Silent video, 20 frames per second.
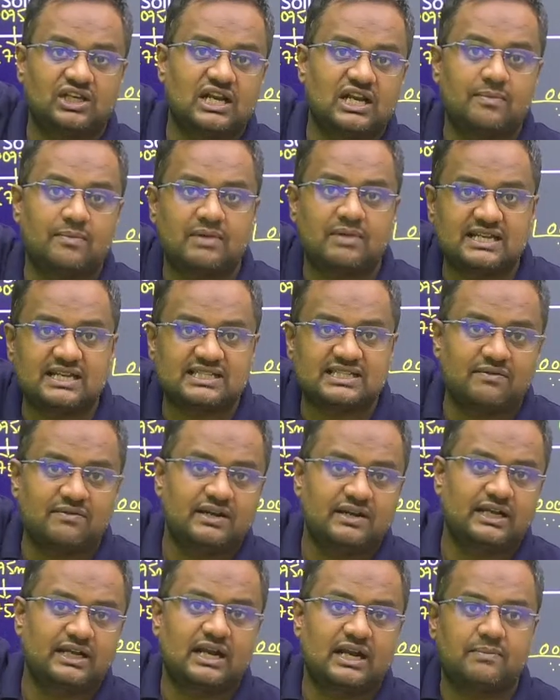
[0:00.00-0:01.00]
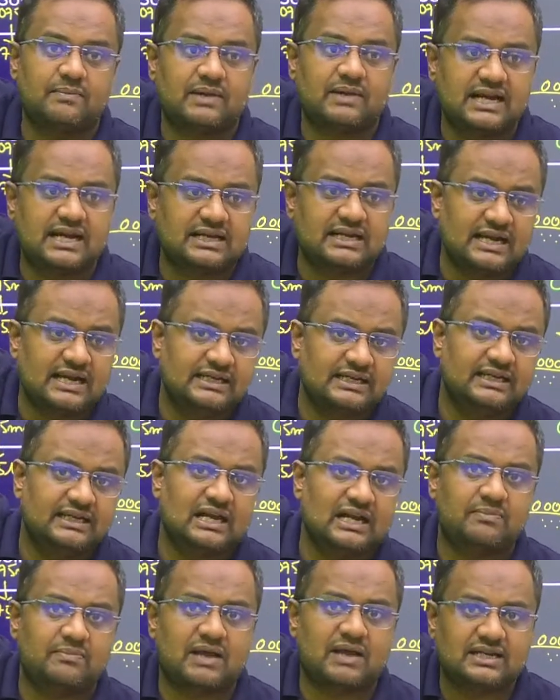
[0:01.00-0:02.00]
gram, 970 gram, 990
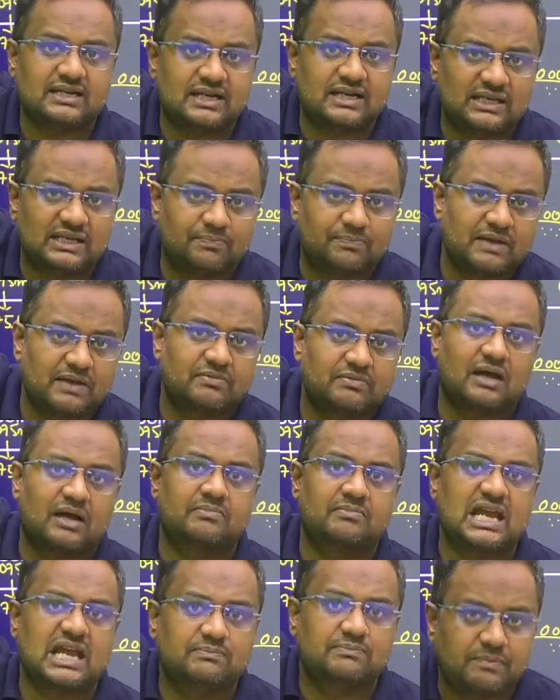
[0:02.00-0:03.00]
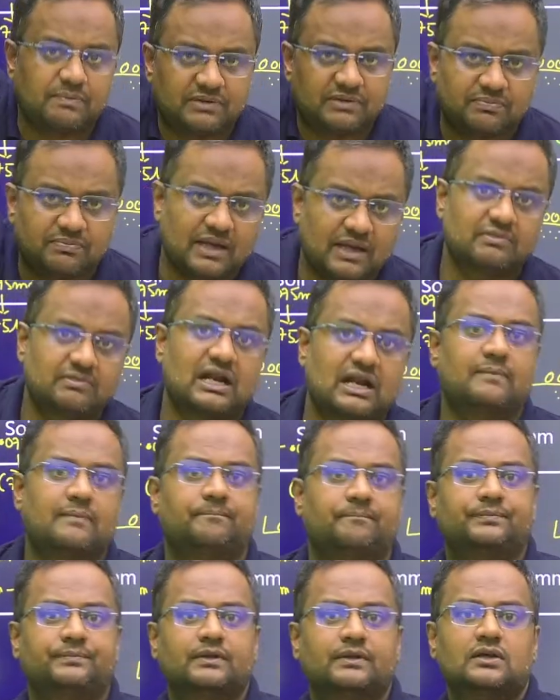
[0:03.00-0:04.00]
gram, 985 gram, 955
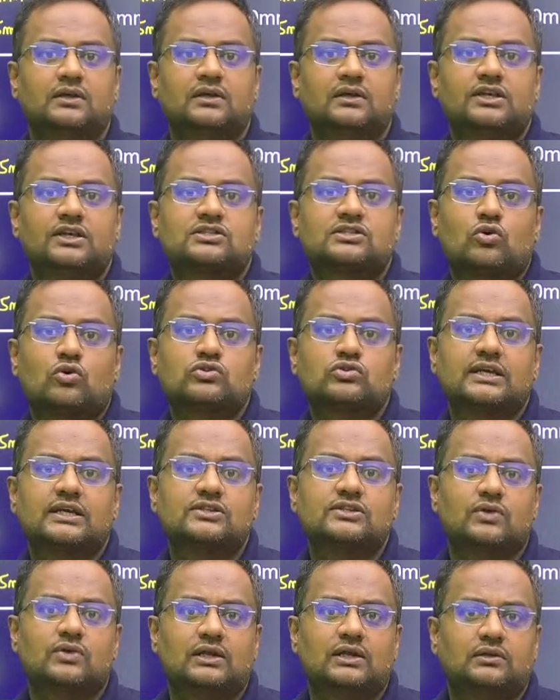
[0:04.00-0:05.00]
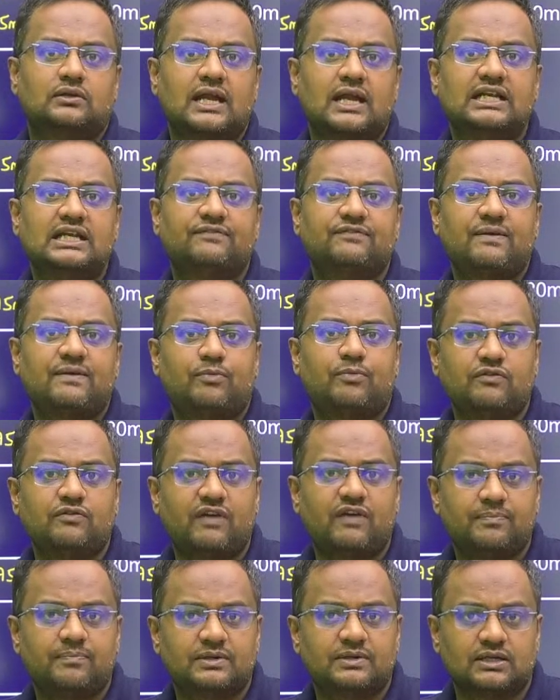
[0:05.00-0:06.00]
gram is coarse grain soil.
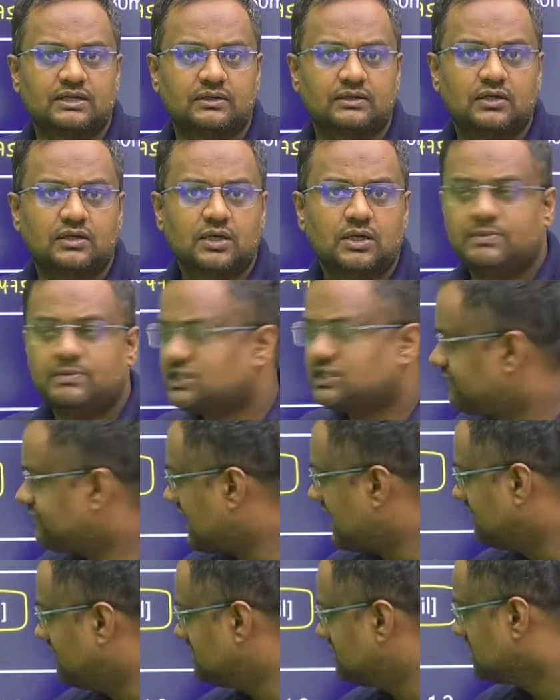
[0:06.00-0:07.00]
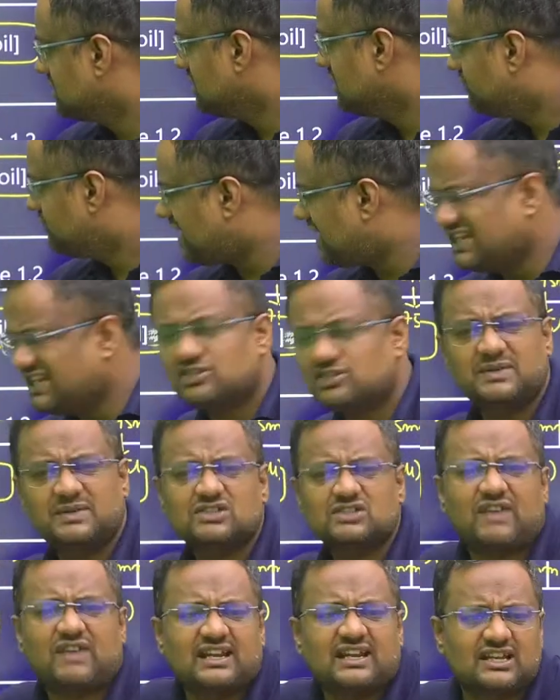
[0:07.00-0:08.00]
95.5%. Means 5 is fines
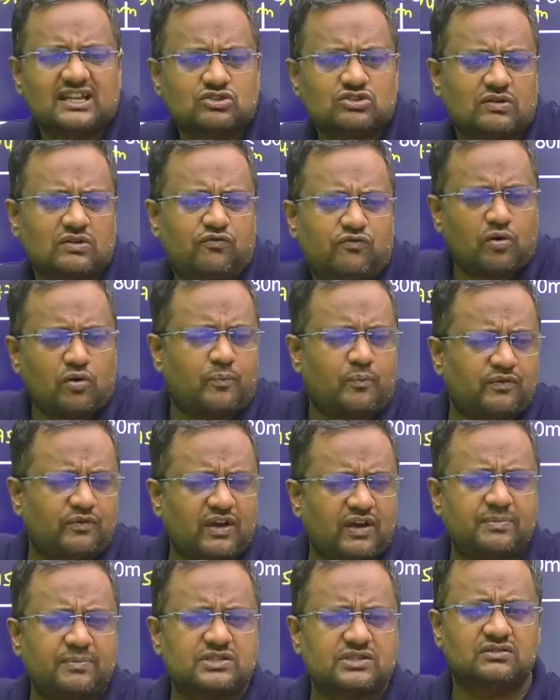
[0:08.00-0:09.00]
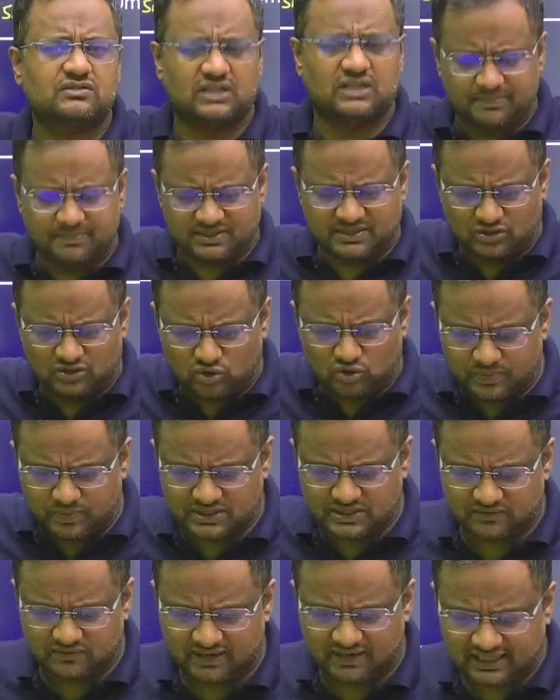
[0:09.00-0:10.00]
means fine grain soil. 4.5%, 3%,
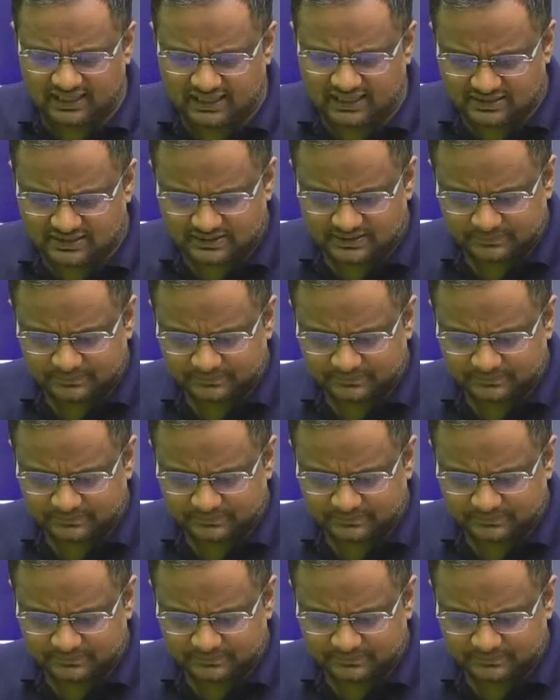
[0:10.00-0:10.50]
2%, very less.